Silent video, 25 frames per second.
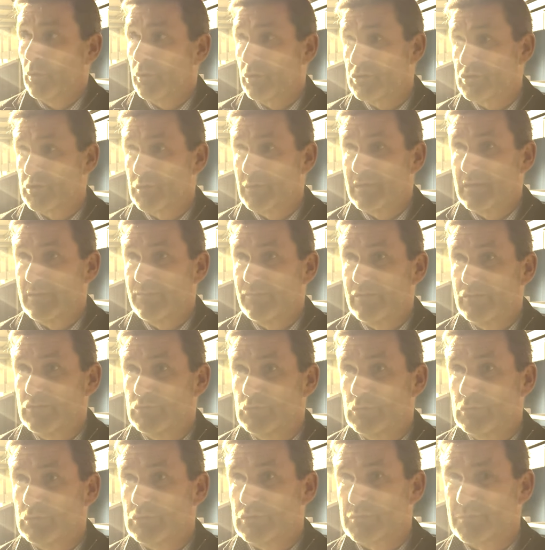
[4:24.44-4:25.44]
one or two
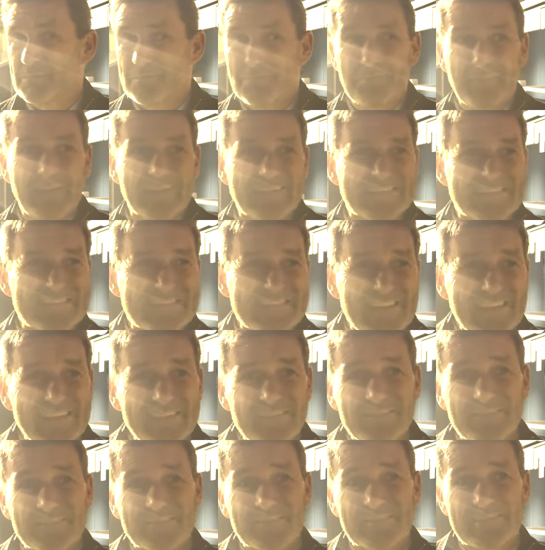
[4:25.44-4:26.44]
individuals made slight
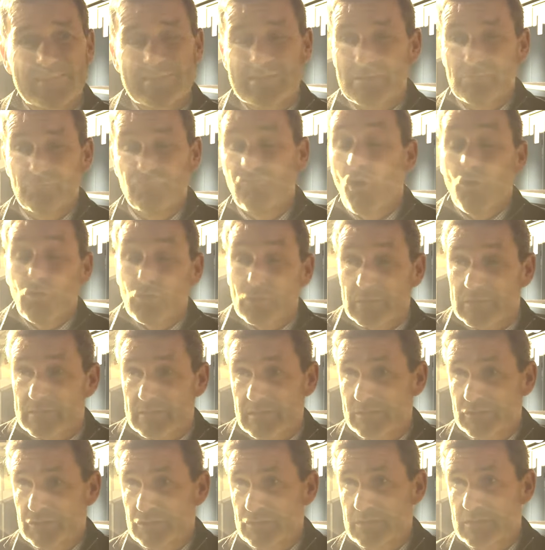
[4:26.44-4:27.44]
wrong
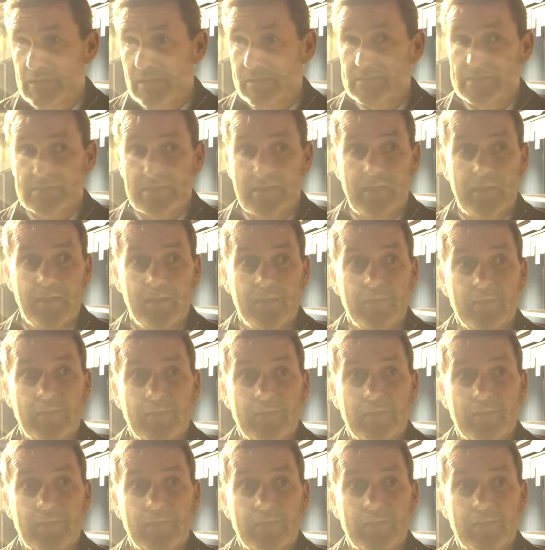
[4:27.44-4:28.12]
decisions, let's say,